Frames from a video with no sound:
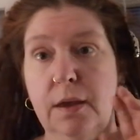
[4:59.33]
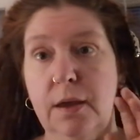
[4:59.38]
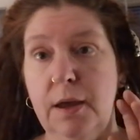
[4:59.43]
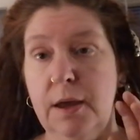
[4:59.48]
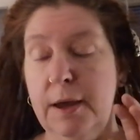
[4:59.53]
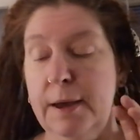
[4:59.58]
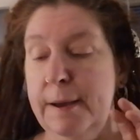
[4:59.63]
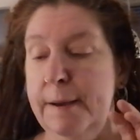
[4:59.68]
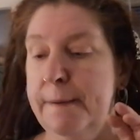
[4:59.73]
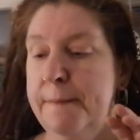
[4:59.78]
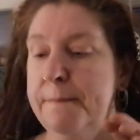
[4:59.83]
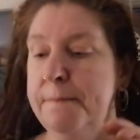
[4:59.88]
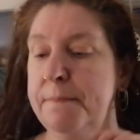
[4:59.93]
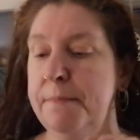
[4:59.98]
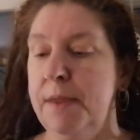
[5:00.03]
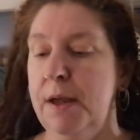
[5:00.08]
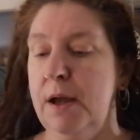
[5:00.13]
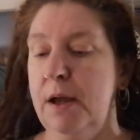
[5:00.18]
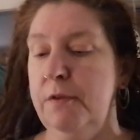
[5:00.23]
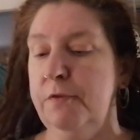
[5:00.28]

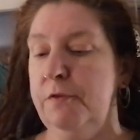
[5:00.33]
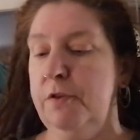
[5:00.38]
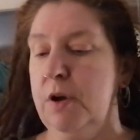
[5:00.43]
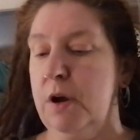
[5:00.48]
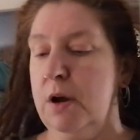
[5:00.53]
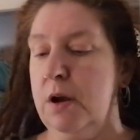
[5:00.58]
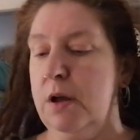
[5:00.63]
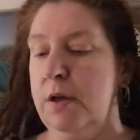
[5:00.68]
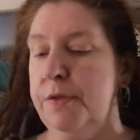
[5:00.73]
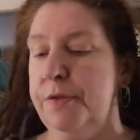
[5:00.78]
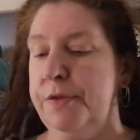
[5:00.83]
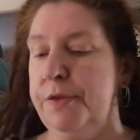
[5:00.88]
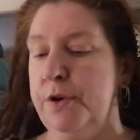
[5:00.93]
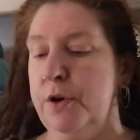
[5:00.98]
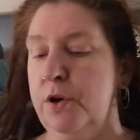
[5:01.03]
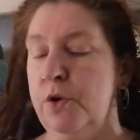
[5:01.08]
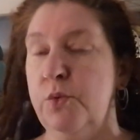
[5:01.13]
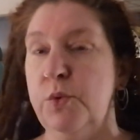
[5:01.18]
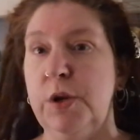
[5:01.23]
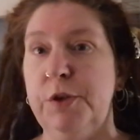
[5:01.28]
Um, I've got
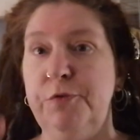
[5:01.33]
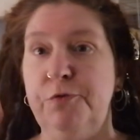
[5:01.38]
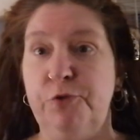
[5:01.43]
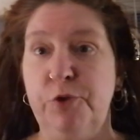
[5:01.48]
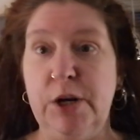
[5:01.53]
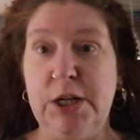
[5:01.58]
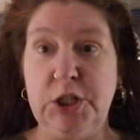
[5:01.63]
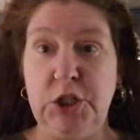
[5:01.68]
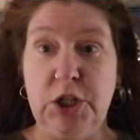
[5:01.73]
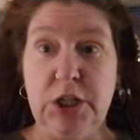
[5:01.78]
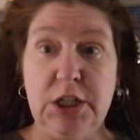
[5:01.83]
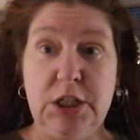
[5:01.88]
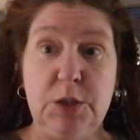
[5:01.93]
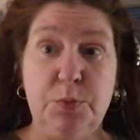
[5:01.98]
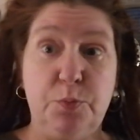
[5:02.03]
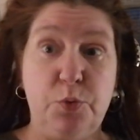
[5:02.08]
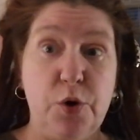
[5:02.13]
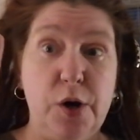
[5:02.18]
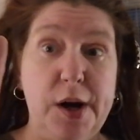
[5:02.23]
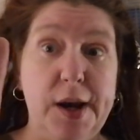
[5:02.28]
the refreshing
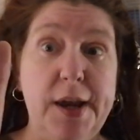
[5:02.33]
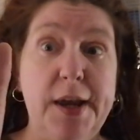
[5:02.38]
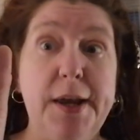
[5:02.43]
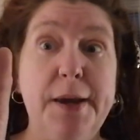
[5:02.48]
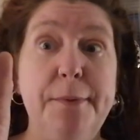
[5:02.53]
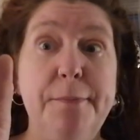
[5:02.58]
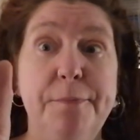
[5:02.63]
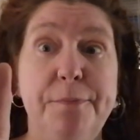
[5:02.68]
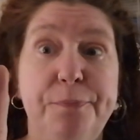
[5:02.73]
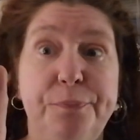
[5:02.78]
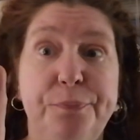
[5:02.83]
spray,